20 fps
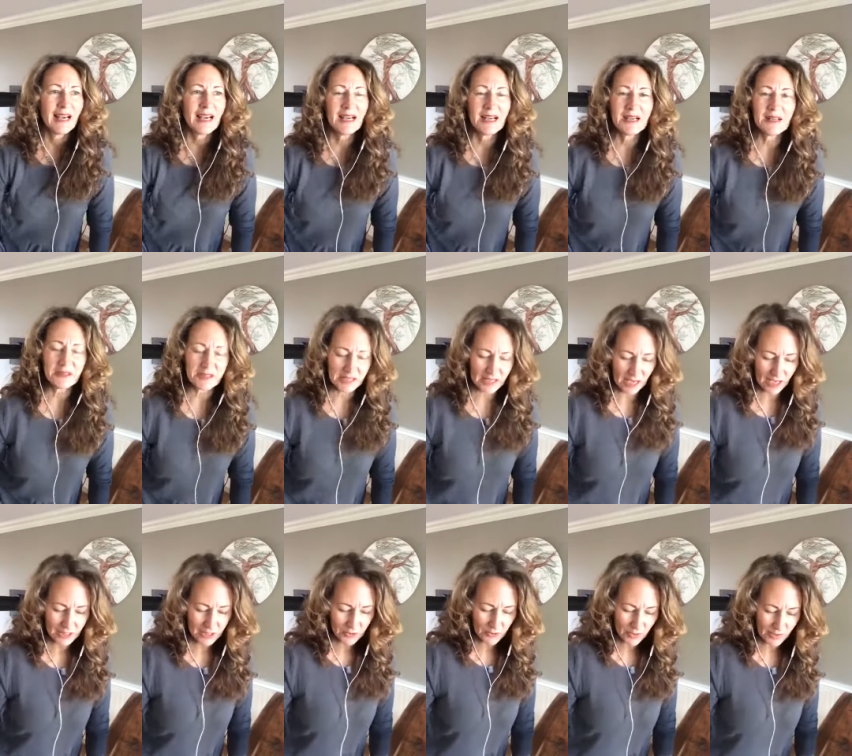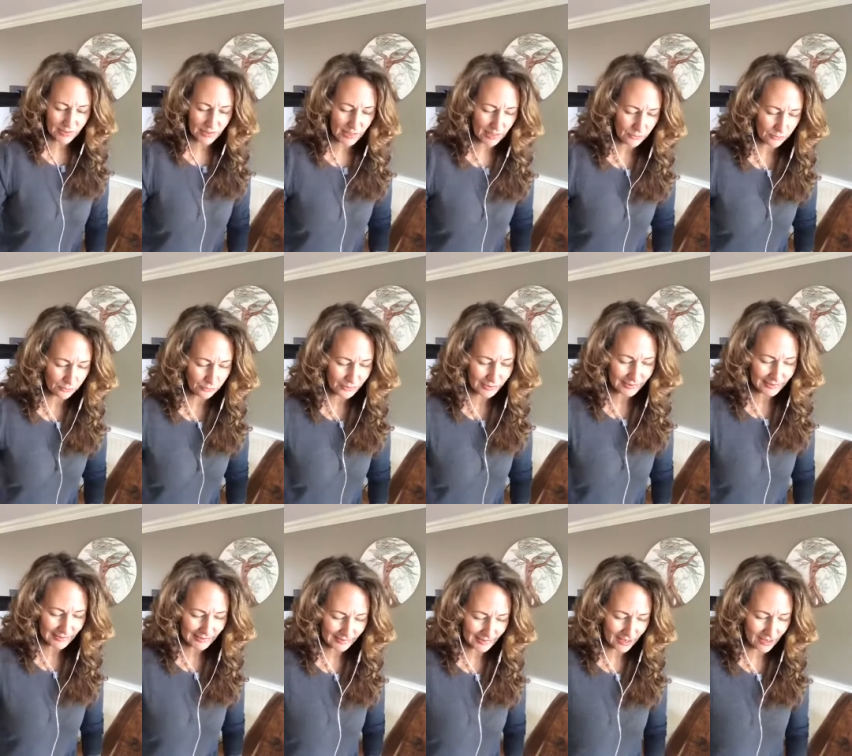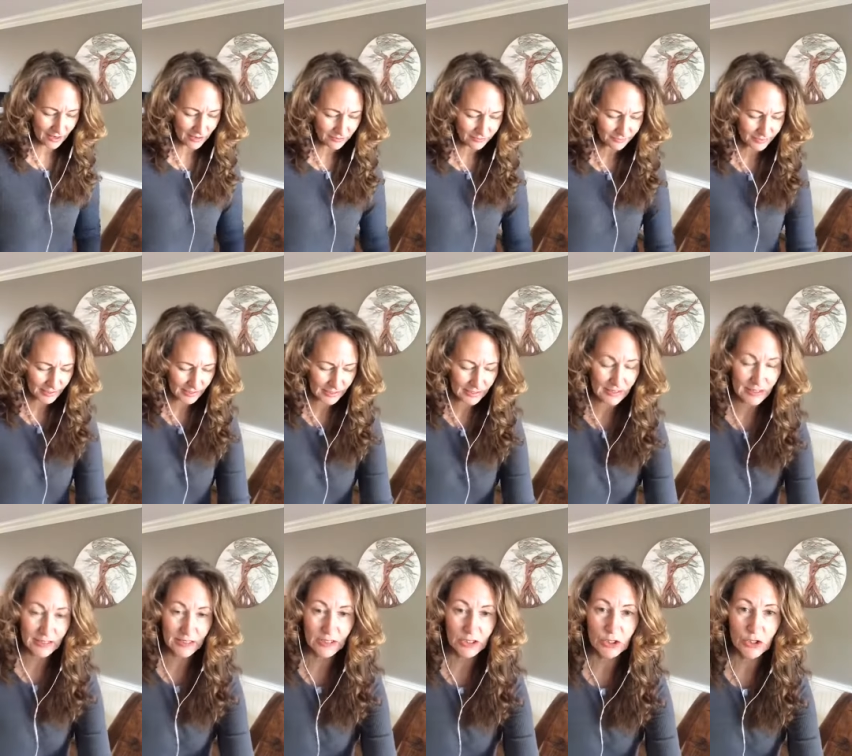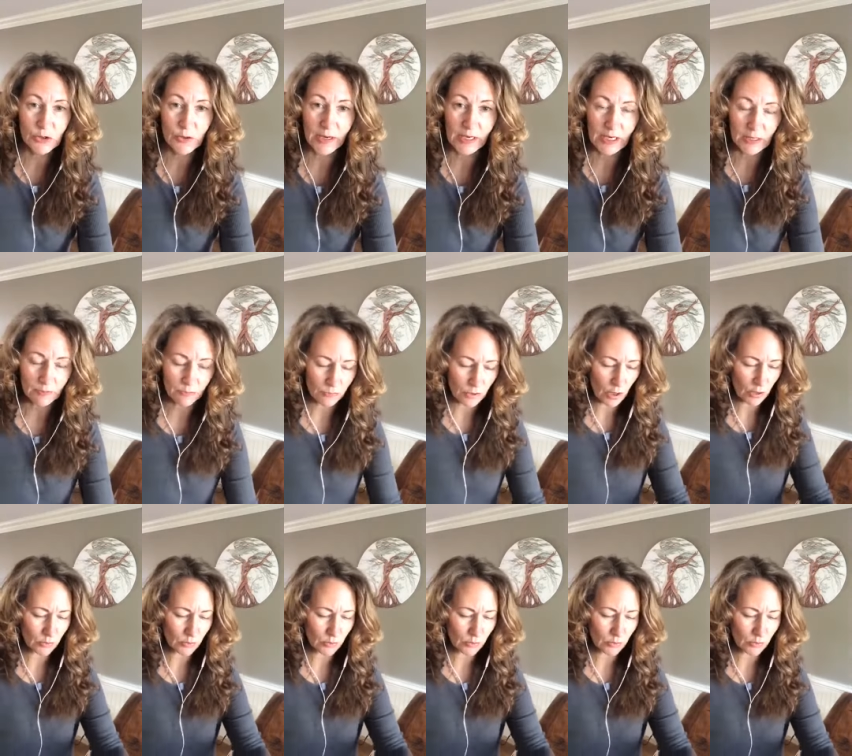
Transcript: Uh, the other one that I really love is Geranium